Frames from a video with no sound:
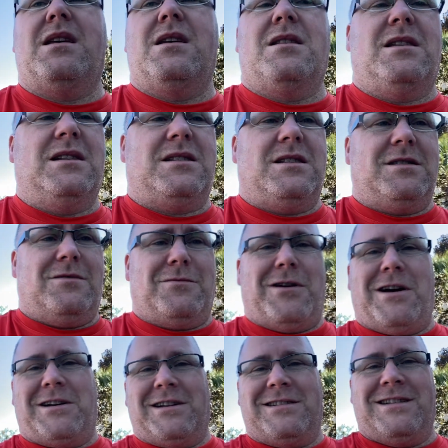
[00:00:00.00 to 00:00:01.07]
This isn't
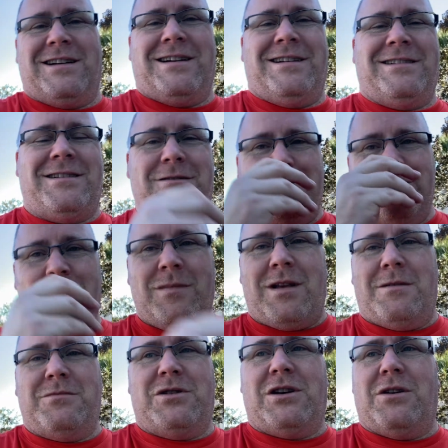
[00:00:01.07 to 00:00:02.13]
rocket science.
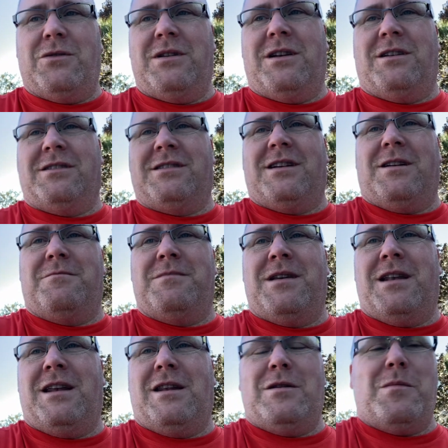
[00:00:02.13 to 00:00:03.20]
I'm showing y'all something
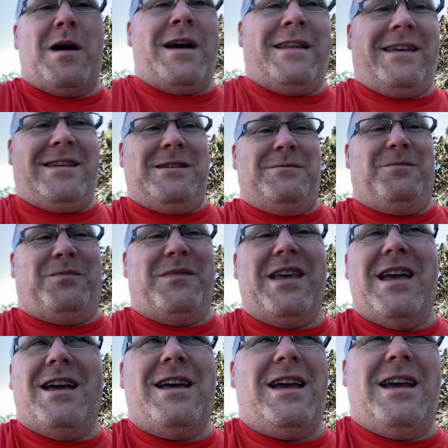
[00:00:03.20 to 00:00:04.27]
that anybody can,
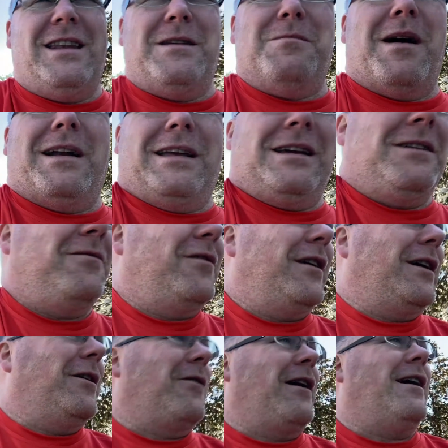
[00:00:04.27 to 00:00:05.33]
anybody could
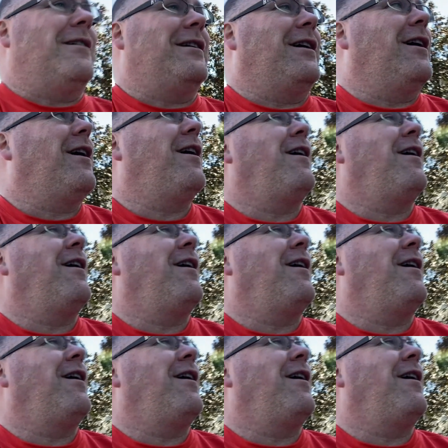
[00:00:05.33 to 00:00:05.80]
figure out here